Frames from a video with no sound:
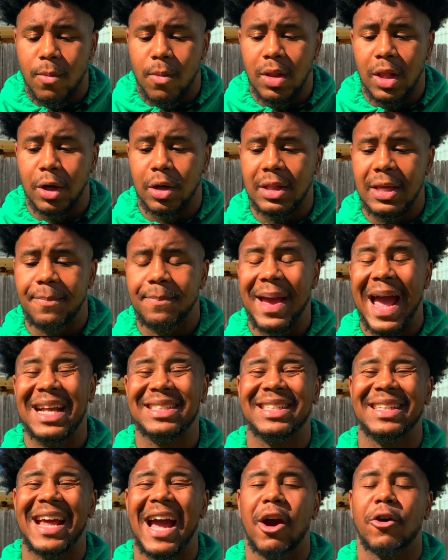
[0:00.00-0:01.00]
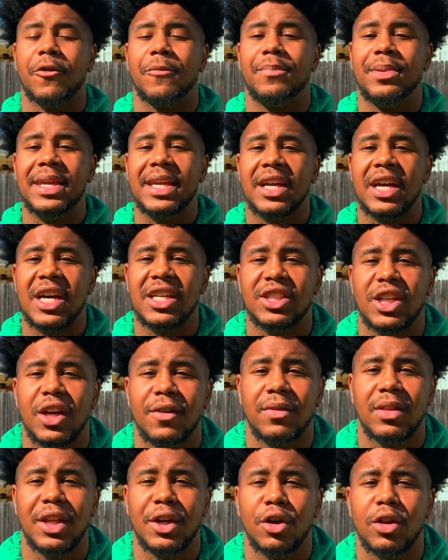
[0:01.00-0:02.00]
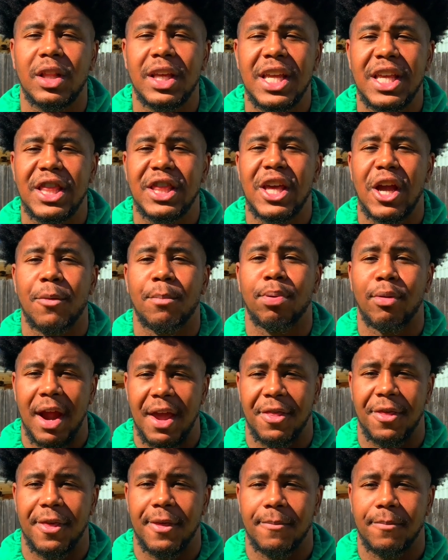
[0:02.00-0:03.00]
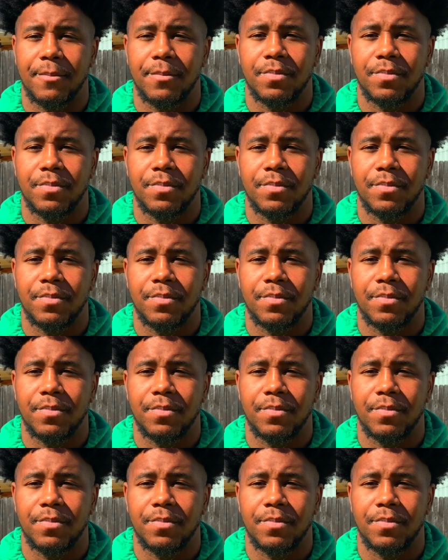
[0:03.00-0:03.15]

literally passing out because of literally their breath.